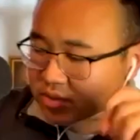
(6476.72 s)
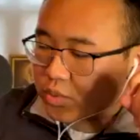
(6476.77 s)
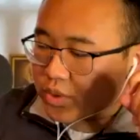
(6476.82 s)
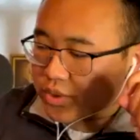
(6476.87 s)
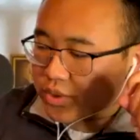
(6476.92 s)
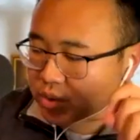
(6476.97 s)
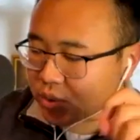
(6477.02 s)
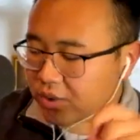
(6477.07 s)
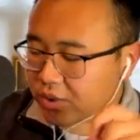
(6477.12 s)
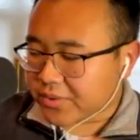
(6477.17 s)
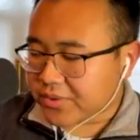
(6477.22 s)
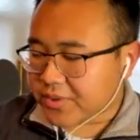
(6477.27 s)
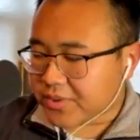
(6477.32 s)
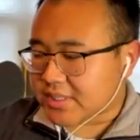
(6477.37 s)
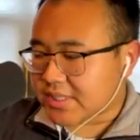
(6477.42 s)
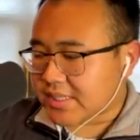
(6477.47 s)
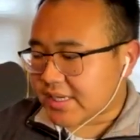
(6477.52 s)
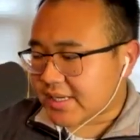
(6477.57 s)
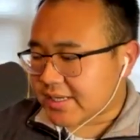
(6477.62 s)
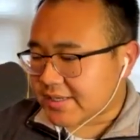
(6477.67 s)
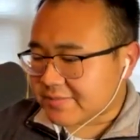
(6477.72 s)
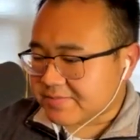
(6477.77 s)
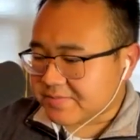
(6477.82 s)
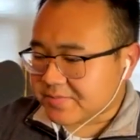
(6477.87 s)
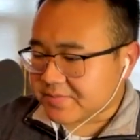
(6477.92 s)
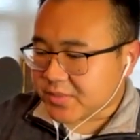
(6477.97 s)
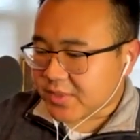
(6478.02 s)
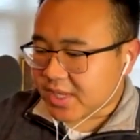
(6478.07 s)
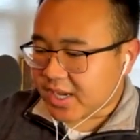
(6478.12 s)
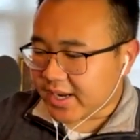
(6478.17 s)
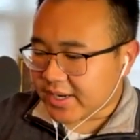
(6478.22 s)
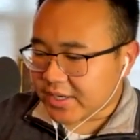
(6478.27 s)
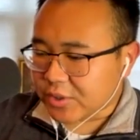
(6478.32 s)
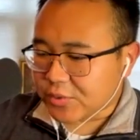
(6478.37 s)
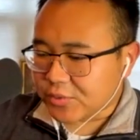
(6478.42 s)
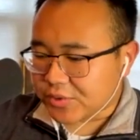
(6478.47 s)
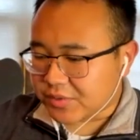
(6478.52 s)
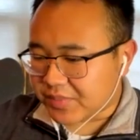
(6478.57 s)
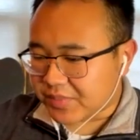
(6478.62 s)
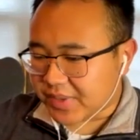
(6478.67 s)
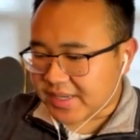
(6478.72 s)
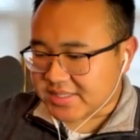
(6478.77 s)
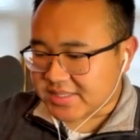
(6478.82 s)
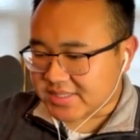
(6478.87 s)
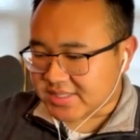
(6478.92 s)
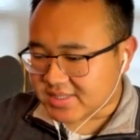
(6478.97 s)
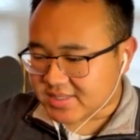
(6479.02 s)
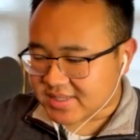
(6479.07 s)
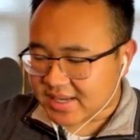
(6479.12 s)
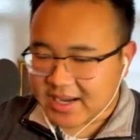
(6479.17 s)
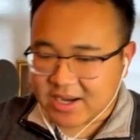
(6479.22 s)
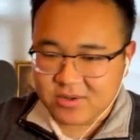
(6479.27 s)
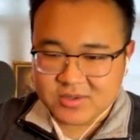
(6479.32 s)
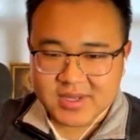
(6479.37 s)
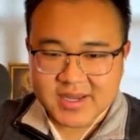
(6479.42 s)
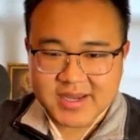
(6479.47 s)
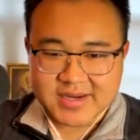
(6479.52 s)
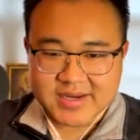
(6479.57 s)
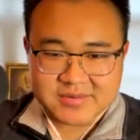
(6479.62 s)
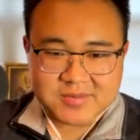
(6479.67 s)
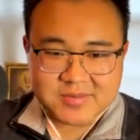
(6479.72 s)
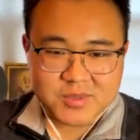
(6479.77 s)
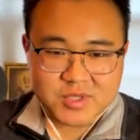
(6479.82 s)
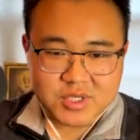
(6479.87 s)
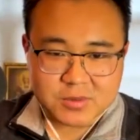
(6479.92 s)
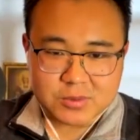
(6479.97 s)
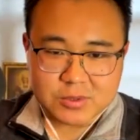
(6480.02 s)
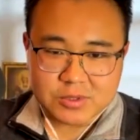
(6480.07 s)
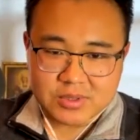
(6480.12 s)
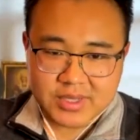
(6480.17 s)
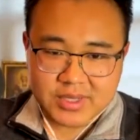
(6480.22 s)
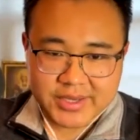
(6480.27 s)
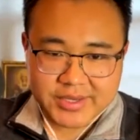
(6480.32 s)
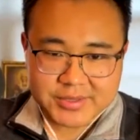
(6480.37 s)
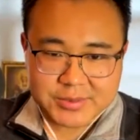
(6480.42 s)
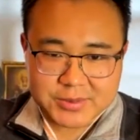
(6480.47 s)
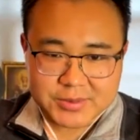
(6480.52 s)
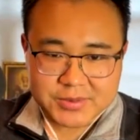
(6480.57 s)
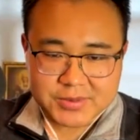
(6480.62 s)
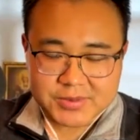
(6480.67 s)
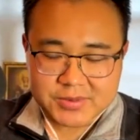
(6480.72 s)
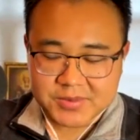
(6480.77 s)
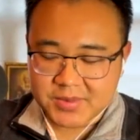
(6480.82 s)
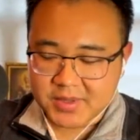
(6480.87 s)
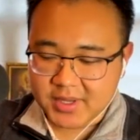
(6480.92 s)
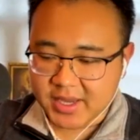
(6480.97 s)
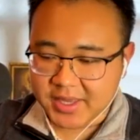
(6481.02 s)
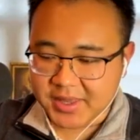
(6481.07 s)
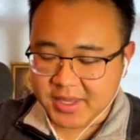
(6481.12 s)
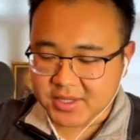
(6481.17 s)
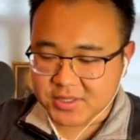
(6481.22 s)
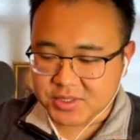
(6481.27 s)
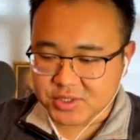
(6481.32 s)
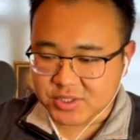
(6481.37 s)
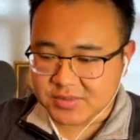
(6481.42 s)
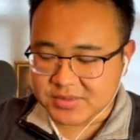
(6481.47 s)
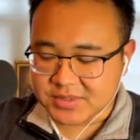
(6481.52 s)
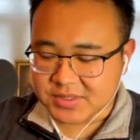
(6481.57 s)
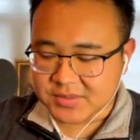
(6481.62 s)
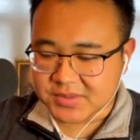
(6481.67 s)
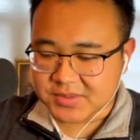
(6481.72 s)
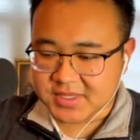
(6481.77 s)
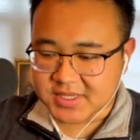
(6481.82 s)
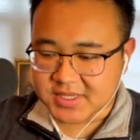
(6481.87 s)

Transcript: with Dorothy Day, I know the basic outline of her life and then in terms of the